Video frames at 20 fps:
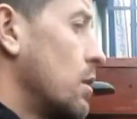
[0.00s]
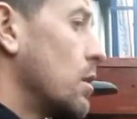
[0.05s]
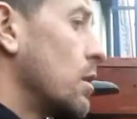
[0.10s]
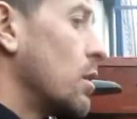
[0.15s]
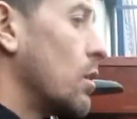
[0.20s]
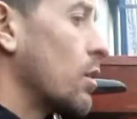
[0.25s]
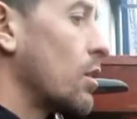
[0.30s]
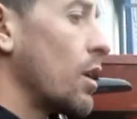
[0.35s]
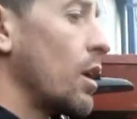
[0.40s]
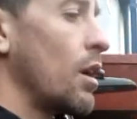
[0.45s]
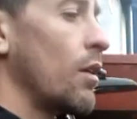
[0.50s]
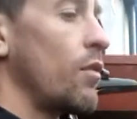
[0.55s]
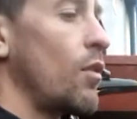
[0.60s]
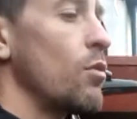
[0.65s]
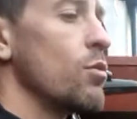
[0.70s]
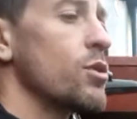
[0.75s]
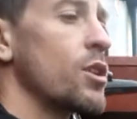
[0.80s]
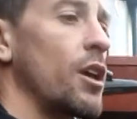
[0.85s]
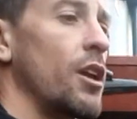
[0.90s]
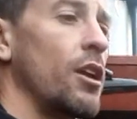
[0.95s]
Okay, I've
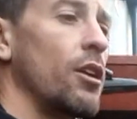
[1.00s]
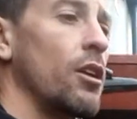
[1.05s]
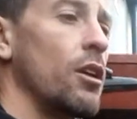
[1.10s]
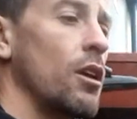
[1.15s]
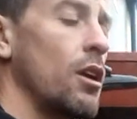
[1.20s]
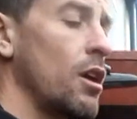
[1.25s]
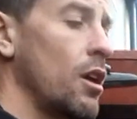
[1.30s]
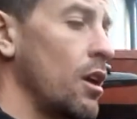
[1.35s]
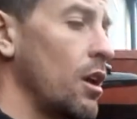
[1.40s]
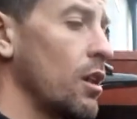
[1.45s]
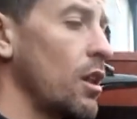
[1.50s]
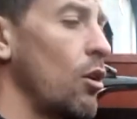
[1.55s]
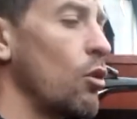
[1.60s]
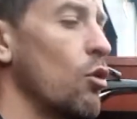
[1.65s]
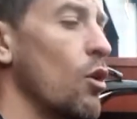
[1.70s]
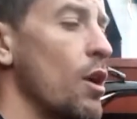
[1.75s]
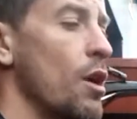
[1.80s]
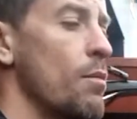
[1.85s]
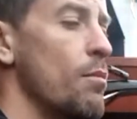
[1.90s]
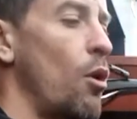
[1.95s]
always got a
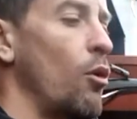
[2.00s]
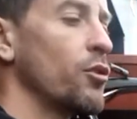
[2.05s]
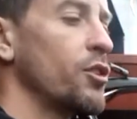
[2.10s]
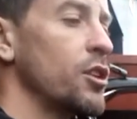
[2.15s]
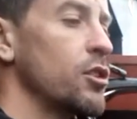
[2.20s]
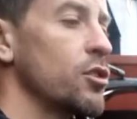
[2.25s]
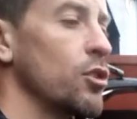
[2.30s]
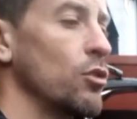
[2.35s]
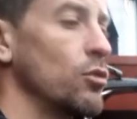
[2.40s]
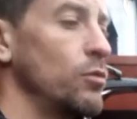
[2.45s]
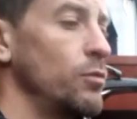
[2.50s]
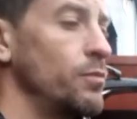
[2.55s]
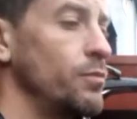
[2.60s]
little multi-tool.